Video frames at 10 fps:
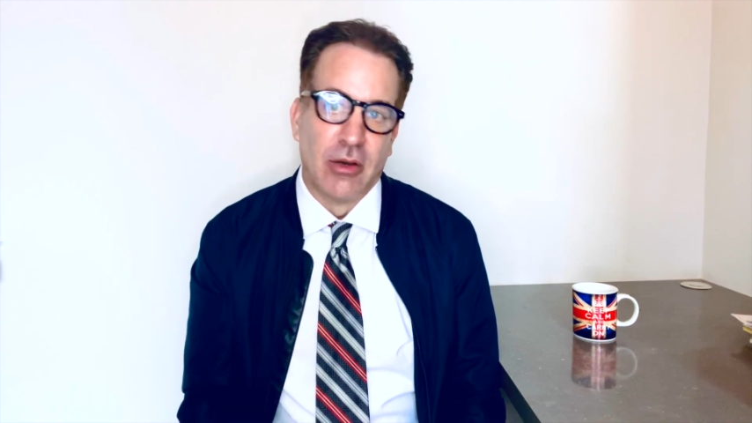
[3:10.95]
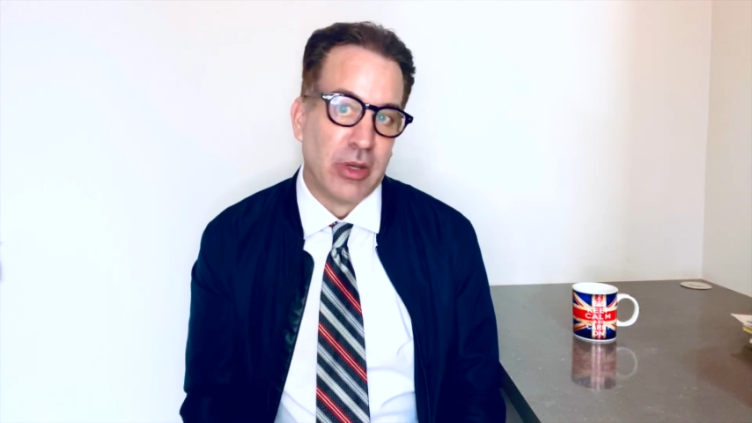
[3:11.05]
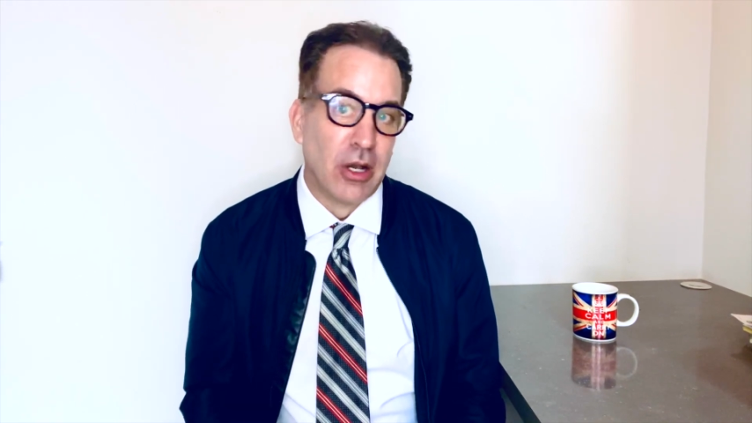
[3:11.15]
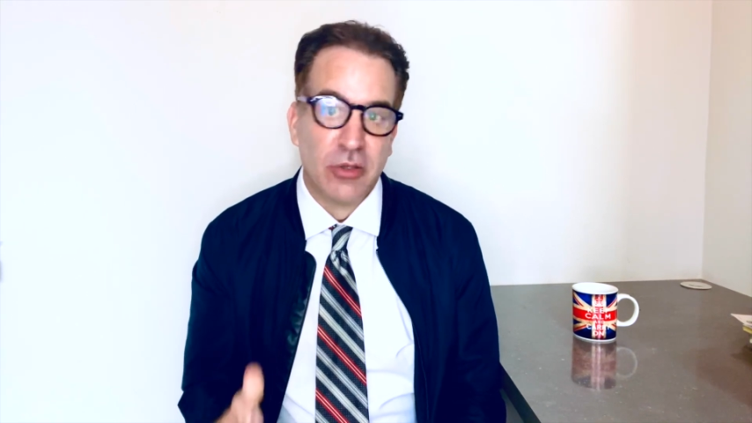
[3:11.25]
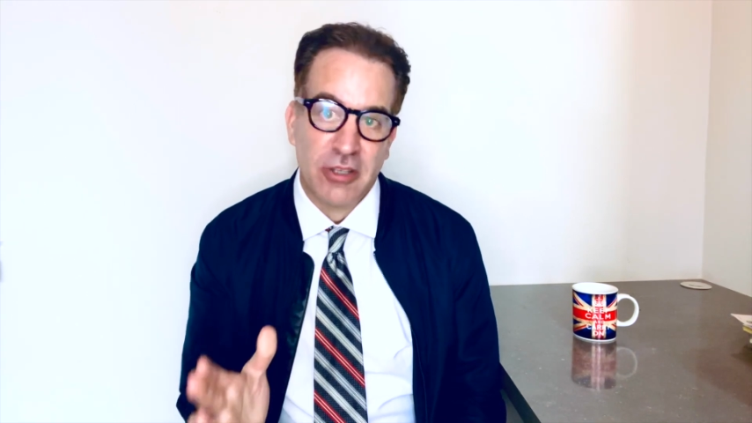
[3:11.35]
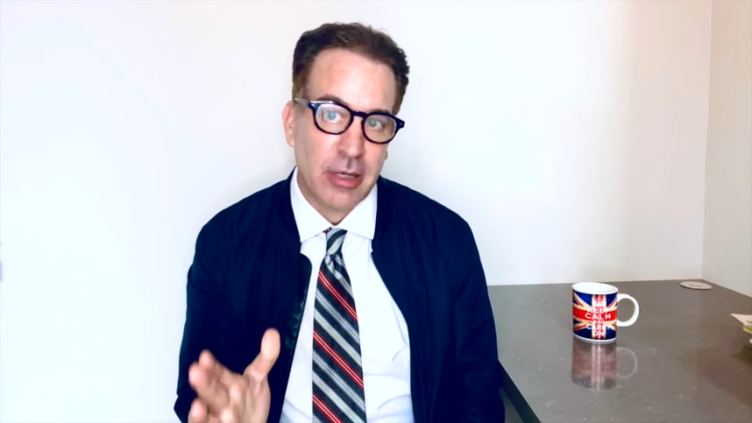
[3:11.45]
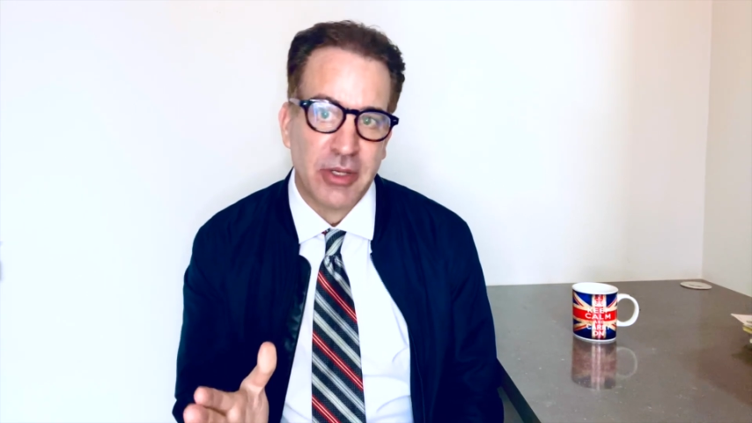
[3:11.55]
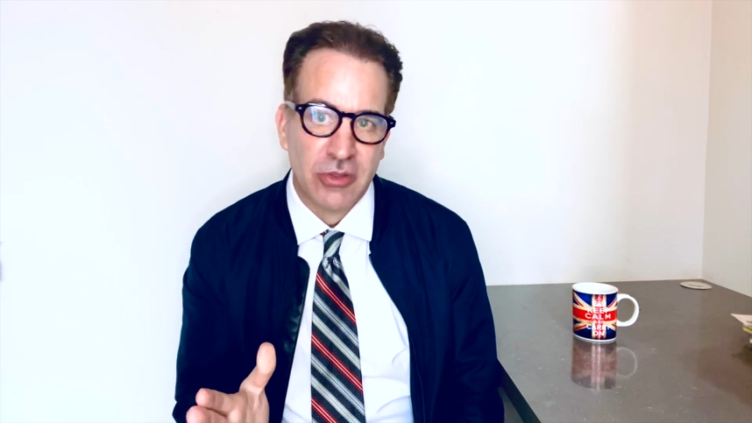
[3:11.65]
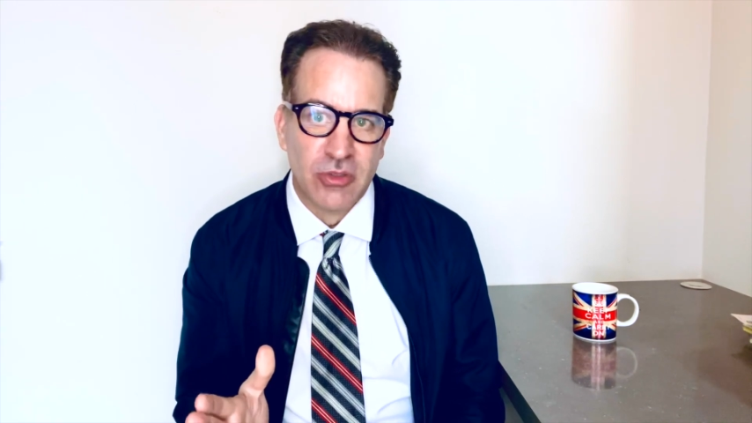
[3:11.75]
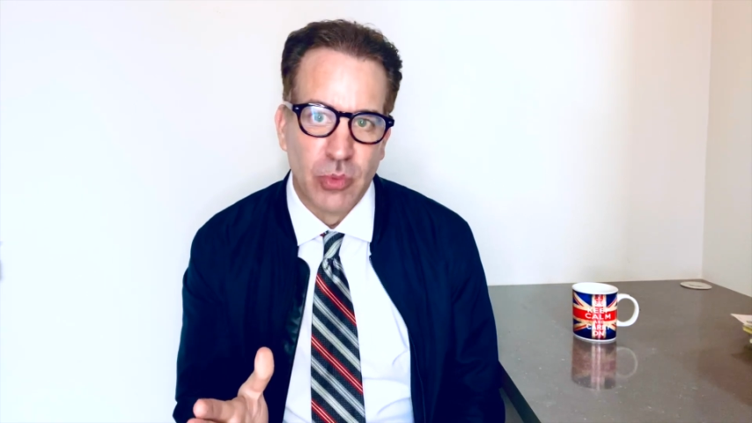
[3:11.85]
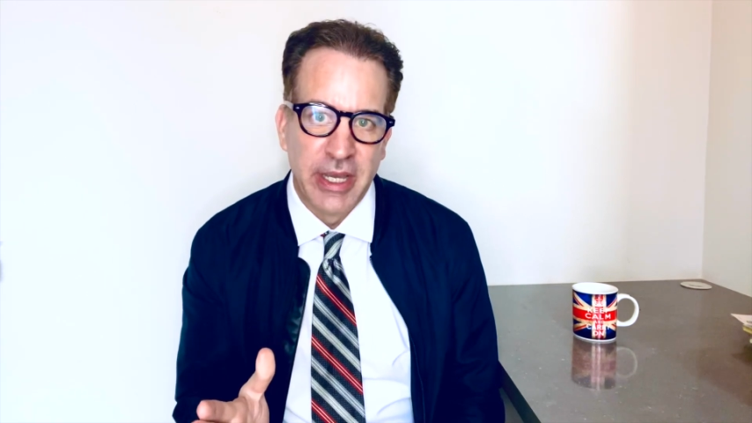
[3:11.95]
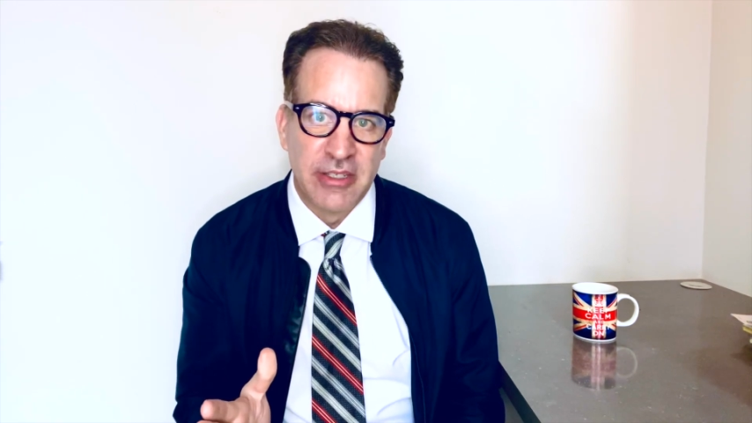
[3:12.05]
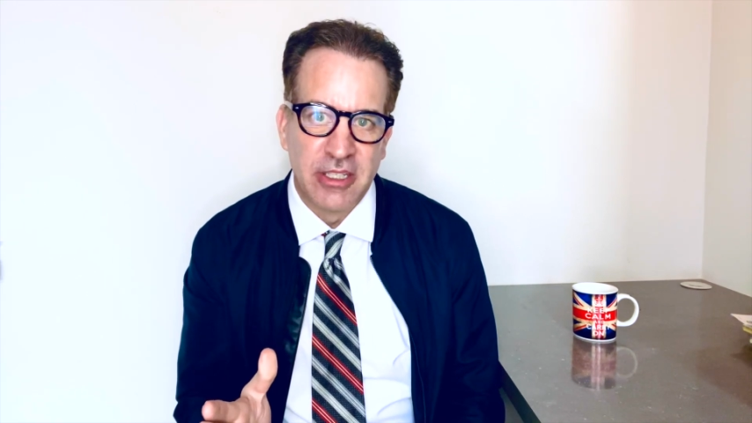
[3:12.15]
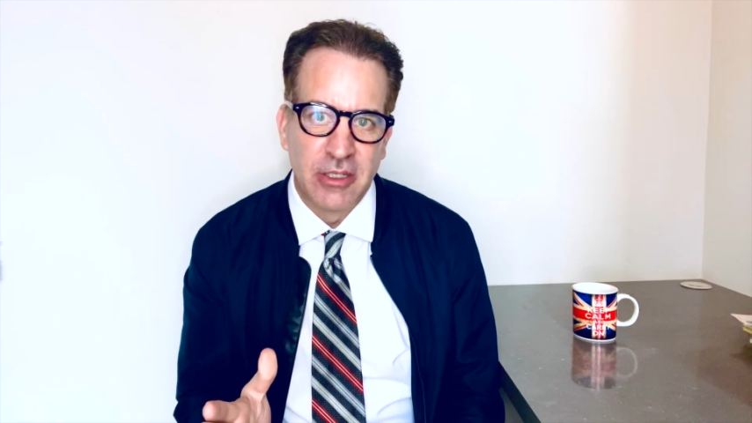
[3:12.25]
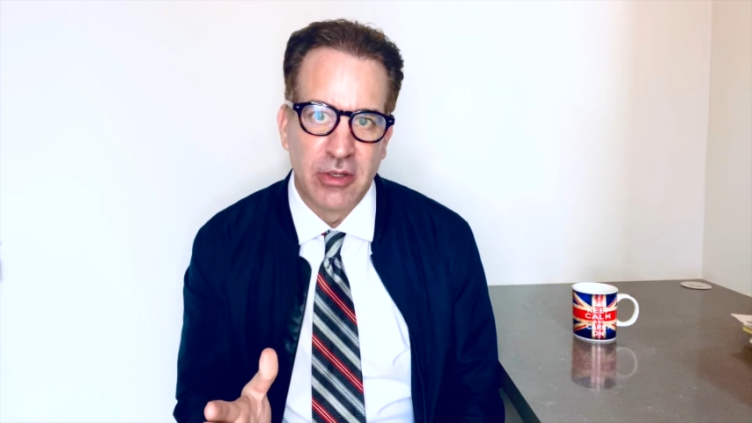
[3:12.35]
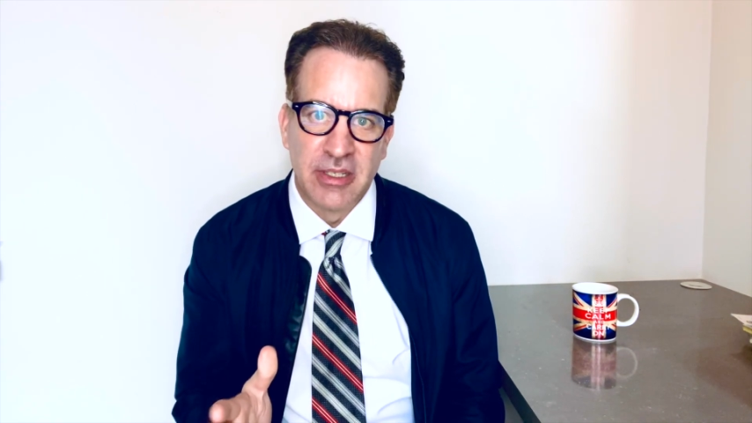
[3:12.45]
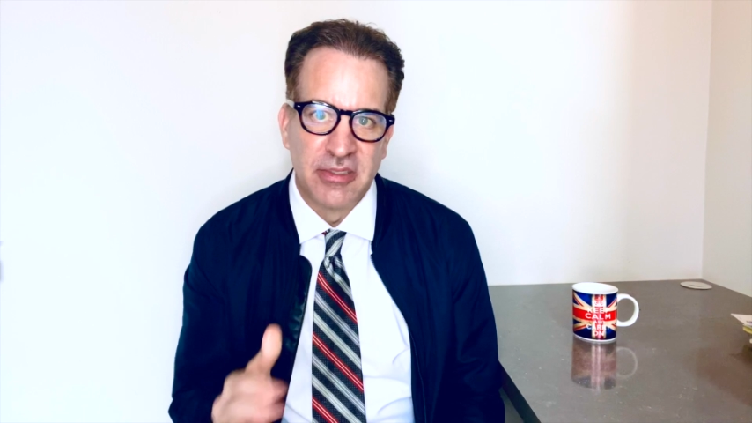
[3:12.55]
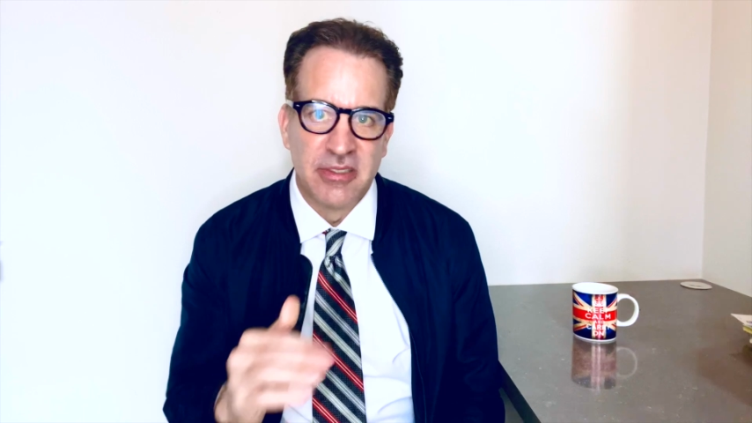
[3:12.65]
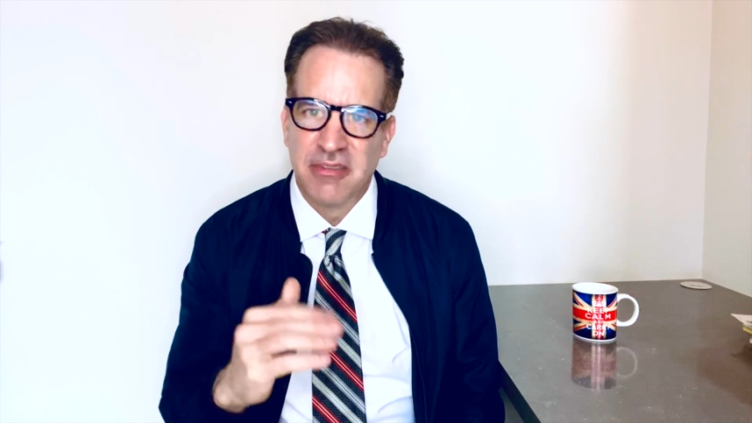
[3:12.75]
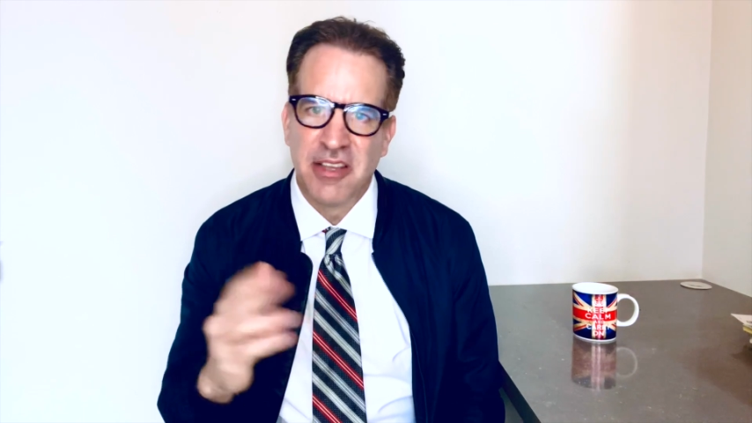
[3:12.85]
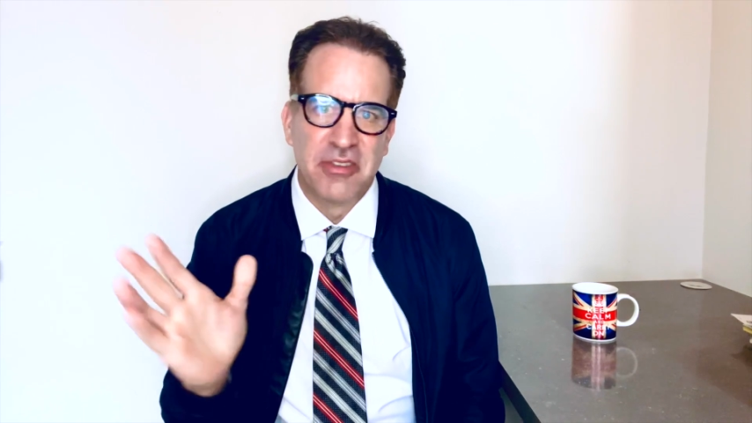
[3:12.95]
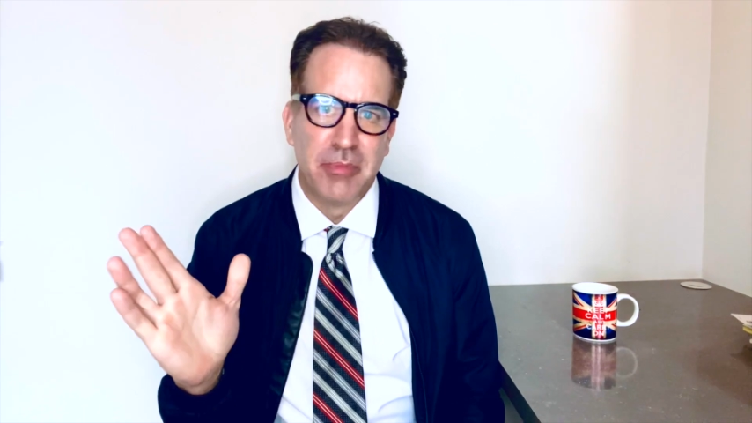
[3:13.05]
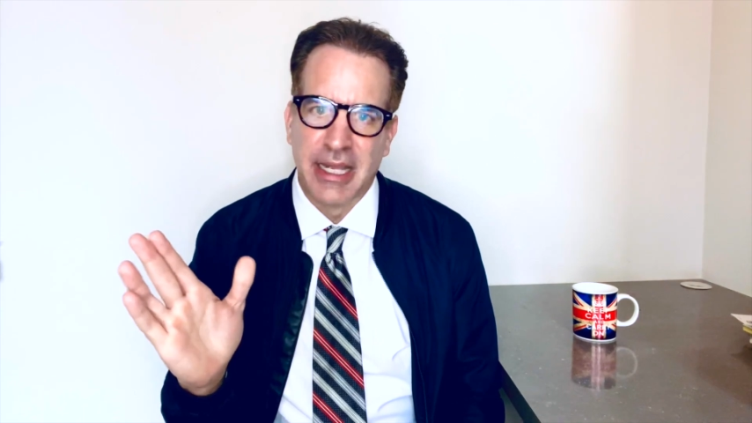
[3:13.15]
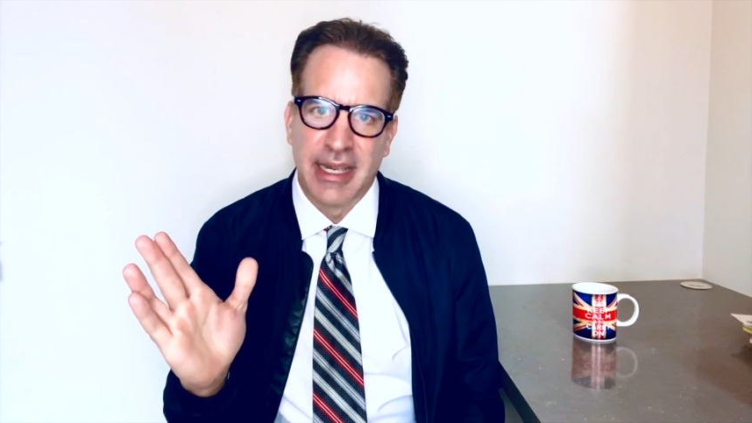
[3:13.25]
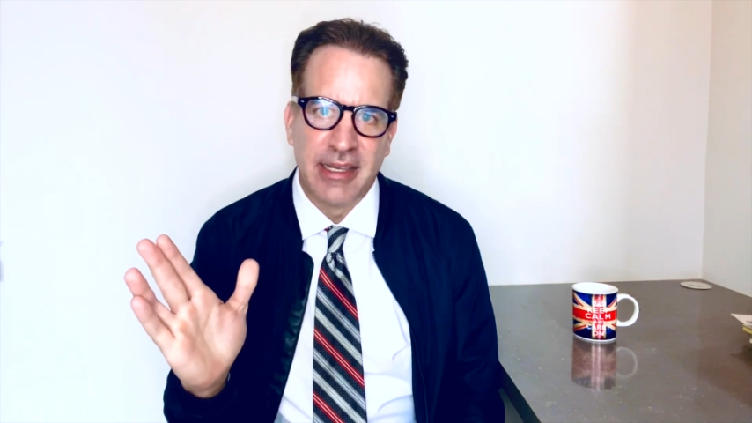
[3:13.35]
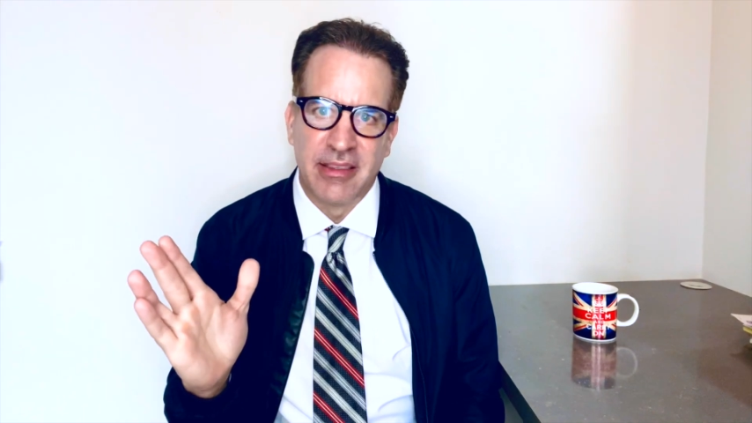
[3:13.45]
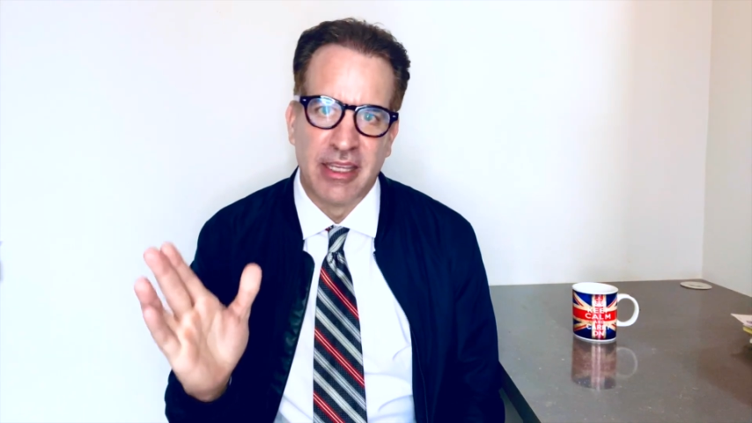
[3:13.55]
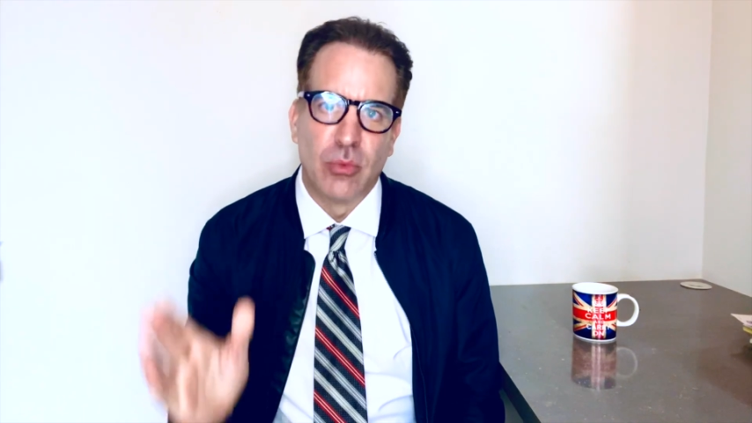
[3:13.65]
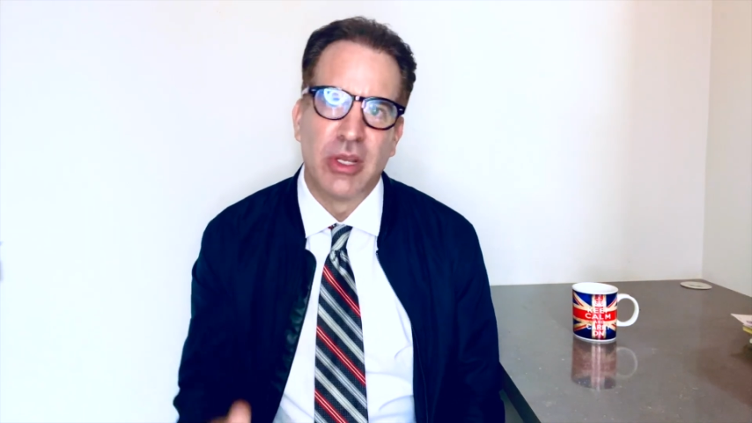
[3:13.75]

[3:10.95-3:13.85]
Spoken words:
We all talk about those wage increases. Doesn't mean anything.